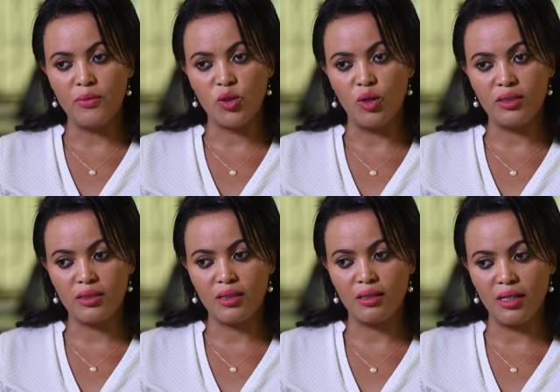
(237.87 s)
So
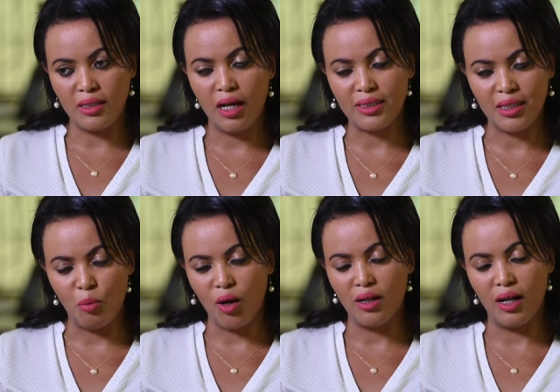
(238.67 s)
it's, as
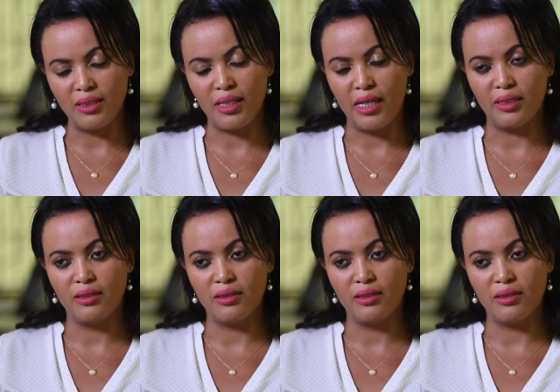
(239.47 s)
someone has said,